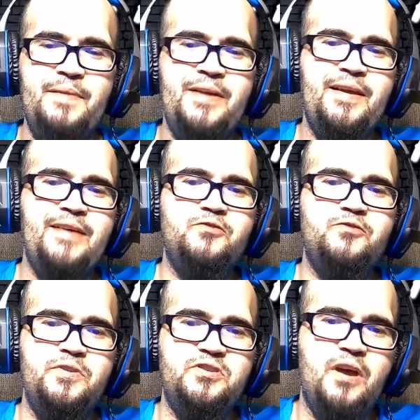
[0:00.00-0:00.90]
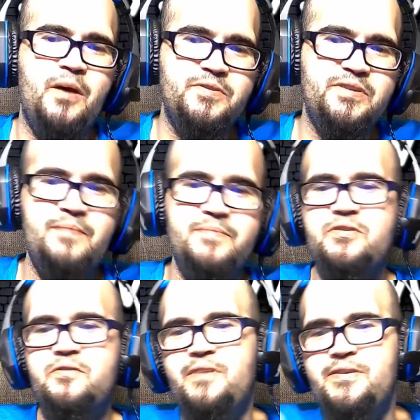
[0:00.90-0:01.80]
think I switched a couple times.
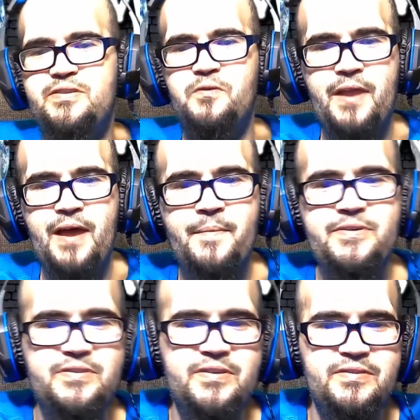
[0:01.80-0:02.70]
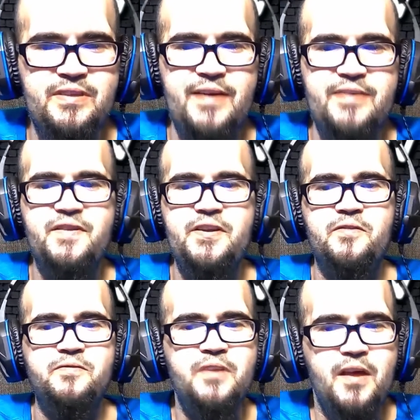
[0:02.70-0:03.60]
So let's see what happens in the next
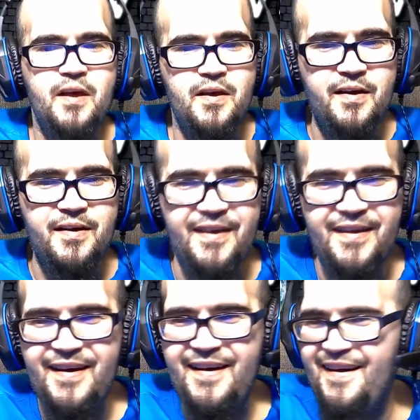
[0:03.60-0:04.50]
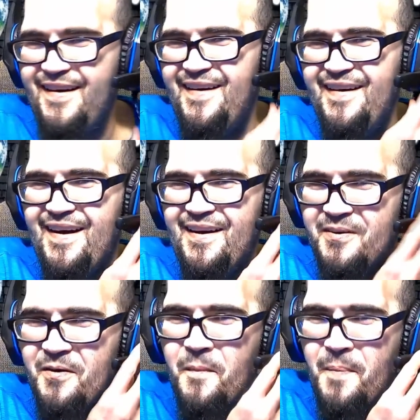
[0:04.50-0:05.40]
video. I don't
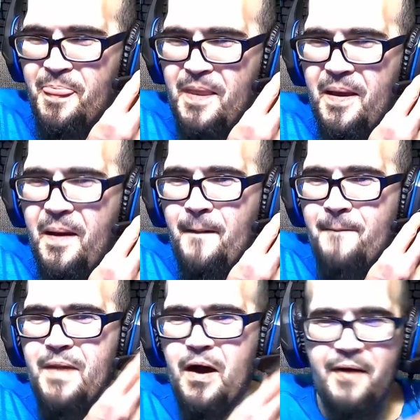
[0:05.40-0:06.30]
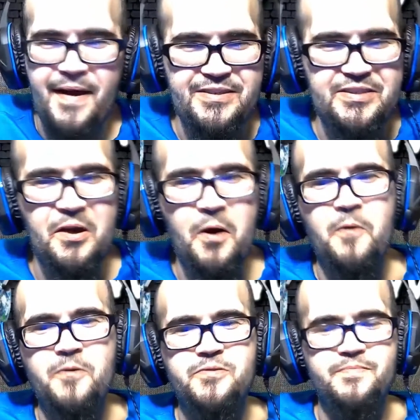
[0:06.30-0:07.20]
know. All right.
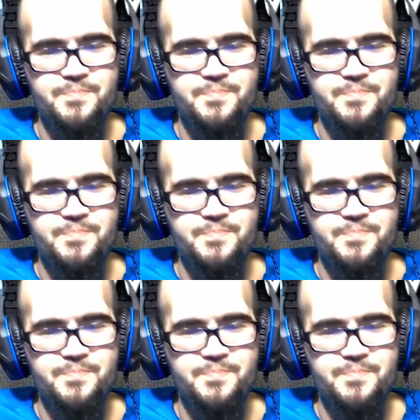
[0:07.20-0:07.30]
So